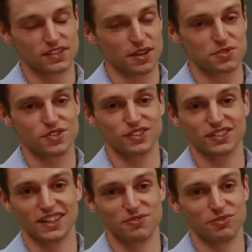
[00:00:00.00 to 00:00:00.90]
exceptional
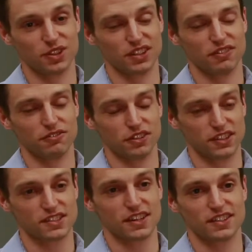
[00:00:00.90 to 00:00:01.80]
and I'm really,
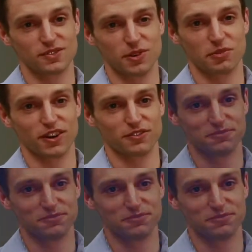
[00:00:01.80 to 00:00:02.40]
really excited to be a part of